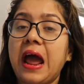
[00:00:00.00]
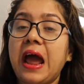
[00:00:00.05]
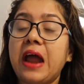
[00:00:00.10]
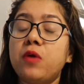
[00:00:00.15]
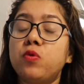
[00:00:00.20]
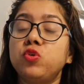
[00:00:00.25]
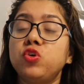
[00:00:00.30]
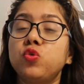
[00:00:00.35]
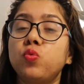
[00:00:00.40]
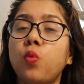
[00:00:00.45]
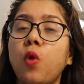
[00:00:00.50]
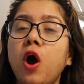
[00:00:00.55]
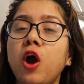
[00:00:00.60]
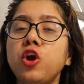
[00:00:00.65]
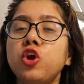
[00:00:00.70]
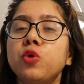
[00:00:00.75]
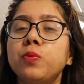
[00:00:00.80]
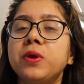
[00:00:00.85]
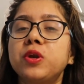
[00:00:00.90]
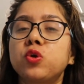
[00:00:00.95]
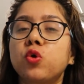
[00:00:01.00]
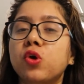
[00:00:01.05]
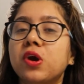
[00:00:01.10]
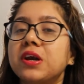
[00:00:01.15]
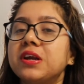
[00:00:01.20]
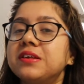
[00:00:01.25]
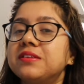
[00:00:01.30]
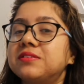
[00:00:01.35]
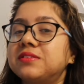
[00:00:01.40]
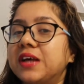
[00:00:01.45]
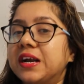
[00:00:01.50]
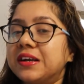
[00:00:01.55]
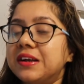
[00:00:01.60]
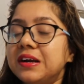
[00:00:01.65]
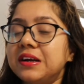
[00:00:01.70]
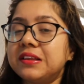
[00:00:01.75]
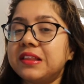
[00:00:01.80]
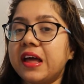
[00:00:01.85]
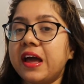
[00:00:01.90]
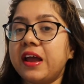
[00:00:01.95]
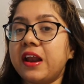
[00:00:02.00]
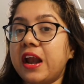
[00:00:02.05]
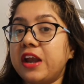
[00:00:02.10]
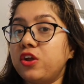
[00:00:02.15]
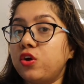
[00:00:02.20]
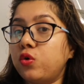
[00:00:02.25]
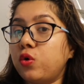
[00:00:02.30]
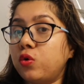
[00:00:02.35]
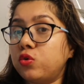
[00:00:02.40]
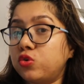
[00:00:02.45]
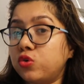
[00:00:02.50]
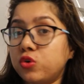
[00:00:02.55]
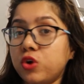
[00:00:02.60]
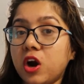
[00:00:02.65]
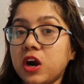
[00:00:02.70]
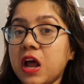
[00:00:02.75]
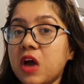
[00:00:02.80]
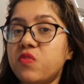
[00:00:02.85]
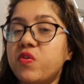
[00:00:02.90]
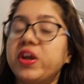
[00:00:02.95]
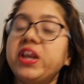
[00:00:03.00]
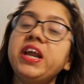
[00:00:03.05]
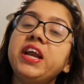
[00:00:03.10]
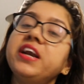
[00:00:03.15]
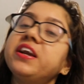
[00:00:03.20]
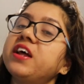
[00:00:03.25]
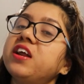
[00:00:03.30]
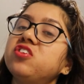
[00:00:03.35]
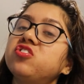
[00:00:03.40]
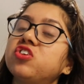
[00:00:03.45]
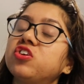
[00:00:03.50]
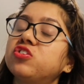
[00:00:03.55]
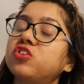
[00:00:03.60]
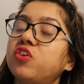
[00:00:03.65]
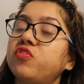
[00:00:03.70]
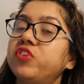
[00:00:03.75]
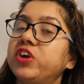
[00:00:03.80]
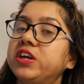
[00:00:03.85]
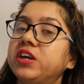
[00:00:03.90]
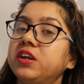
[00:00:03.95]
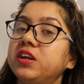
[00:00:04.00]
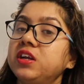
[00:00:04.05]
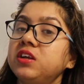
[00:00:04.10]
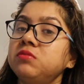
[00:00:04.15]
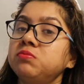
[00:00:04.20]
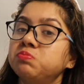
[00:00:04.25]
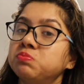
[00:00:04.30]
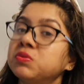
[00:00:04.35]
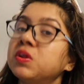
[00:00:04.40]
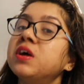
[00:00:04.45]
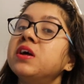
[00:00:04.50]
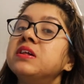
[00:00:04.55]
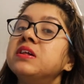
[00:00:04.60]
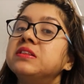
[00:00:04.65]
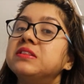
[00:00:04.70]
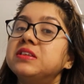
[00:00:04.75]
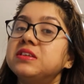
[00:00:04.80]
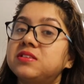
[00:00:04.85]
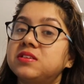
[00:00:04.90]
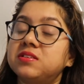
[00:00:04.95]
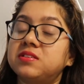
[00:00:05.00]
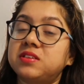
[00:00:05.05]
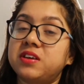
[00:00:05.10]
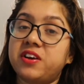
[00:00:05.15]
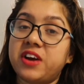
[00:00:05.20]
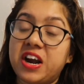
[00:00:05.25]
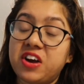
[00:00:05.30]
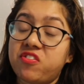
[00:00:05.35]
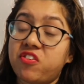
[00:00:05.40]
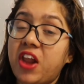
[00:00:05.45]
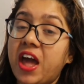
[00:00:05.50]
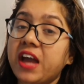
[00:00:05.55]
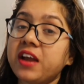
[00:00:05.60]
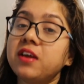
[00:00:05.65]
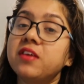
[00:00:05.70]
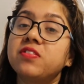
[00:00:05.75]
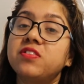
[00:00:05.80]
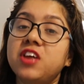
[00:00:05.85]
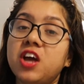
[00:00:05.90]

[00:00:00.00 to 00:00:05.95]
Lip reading: and you want to be totally settled there and you do not have any intentions of returning, this is a red flag.